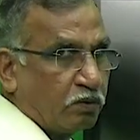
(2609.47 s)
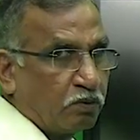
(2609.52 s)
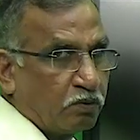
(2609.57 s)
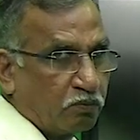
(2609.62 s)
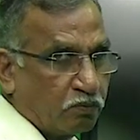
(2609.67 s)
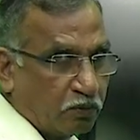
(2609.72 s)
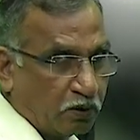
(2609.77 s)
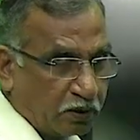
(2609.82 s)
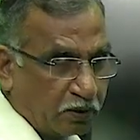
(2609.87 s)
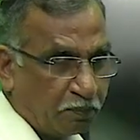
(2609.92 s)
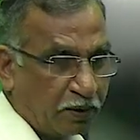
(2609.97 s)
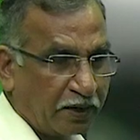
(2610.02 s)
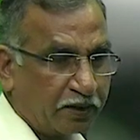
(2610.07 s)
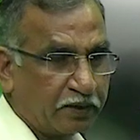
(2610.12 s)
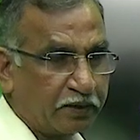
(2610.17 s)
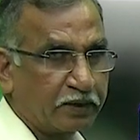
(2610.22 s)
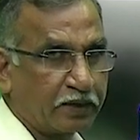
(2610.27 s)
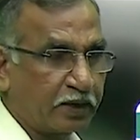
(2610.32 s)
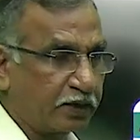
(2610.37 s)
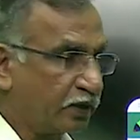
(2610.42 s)
while
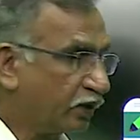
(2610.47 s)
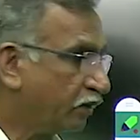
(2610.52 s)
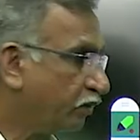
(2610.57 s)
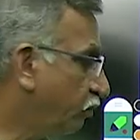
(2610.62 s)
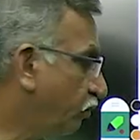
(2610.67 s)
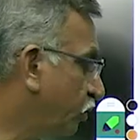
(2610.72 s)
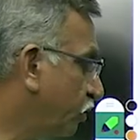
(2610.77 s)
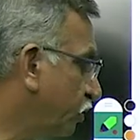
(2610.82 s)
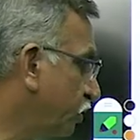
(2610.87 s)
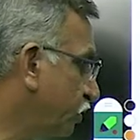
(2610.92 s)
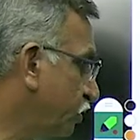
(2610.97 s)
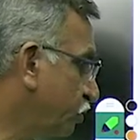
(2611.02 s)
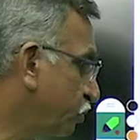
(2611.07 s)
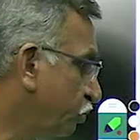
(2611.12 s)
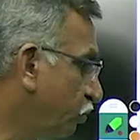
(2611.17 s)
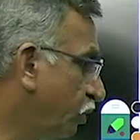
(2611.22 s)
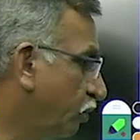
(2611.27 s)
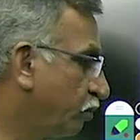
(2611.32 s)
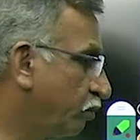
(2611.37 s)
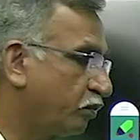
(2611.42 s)
backtracking for these
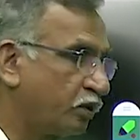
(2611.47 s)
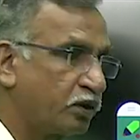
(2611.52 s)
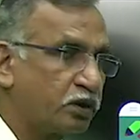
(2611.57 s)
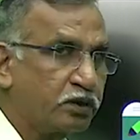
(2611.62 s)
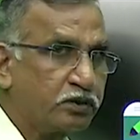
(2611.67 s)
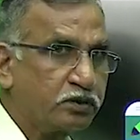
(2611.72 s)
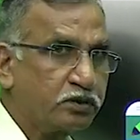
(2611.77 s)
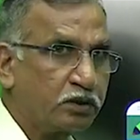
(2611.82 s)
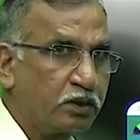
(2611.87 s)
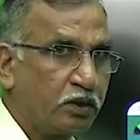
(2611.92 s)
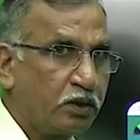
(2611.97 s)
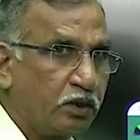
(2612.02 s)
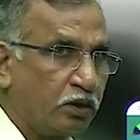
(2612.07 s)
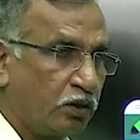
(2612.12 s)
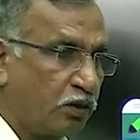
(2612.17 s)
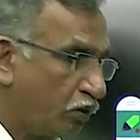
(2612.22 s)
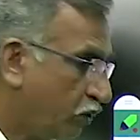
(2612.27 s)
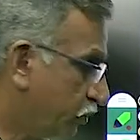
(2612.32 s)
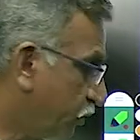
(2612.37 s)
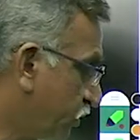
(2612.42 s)
two numbers.
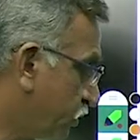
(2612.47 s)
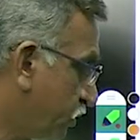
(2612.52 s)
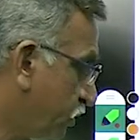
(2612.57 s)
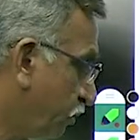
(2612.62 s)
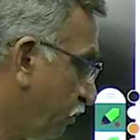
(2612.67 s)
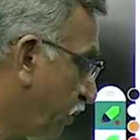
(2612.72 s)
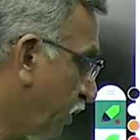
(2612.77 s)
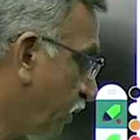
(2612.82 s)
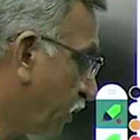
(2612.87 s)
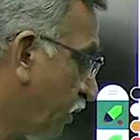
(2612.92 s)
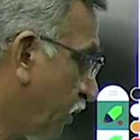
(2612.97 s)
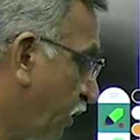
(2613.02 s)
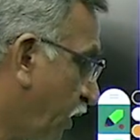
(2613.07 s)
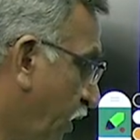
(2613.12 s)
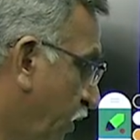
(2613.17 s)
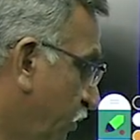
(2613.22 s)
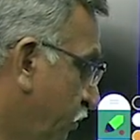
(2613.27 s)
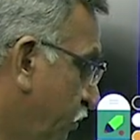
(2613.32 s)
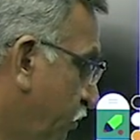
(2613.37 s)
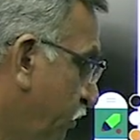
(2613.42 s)
On the similar
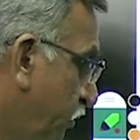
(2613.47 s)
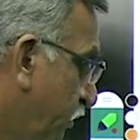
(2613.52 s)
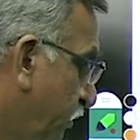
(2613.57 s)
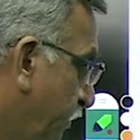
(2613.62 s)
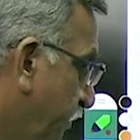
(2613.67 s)
ground,